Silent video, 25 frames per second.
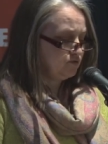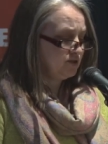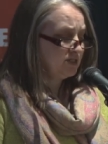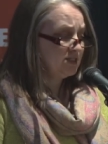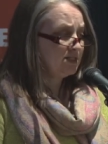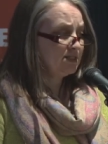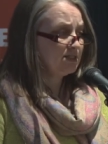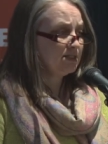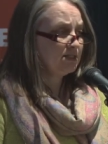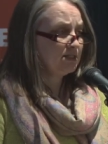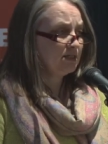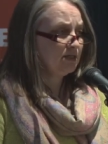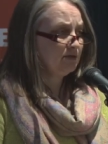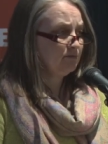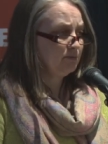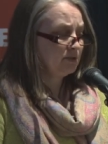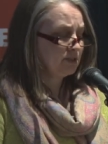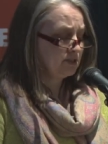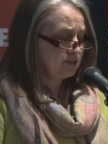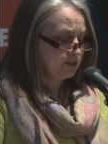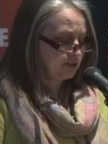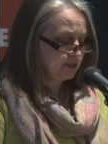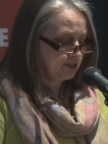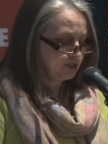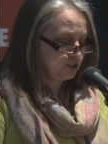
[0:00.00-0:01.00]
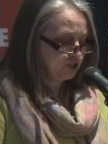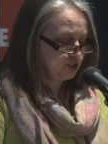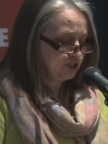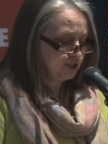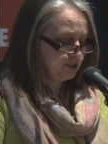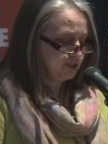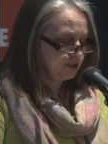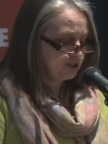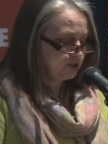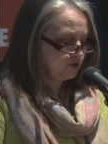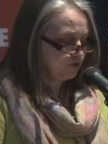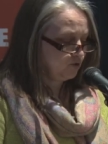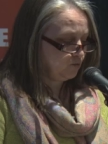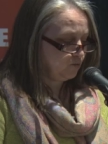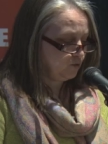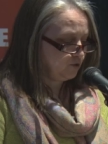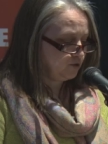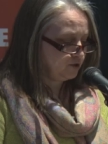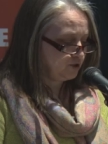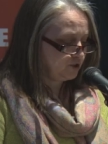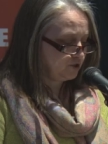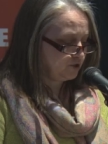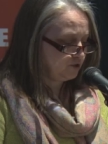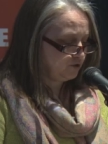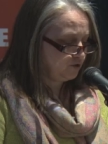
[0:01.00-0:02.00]
recent statement that she does not
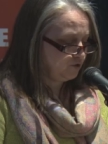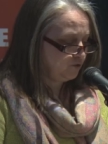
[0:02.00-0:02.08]
want to,